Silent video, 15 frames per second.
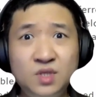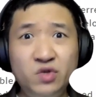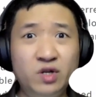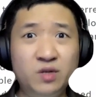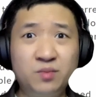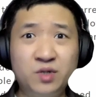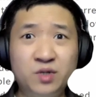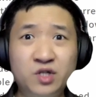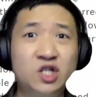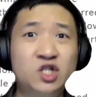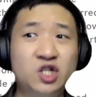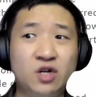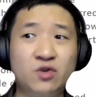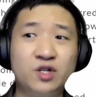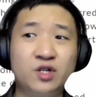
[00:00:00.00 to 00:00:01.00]
to purchase
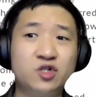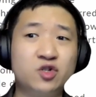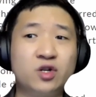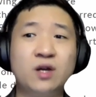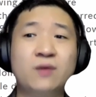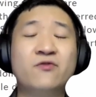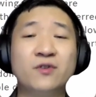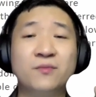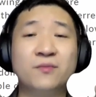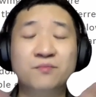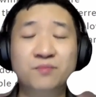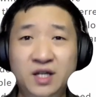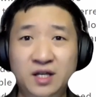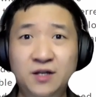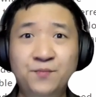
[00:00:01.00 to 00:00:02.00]
Jagole.com from
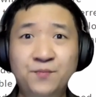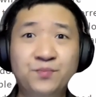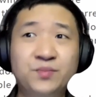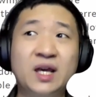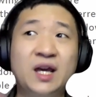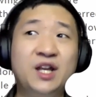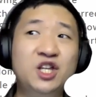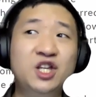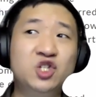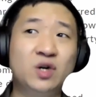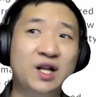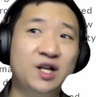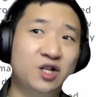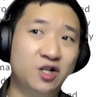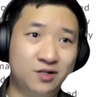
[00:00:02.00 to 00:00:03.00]
me, I need to
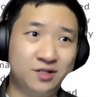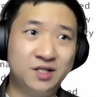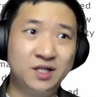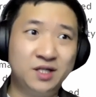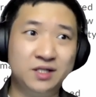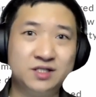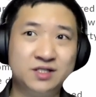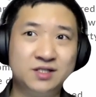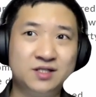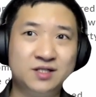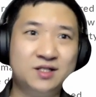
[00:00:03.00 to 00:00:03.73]
unlock this.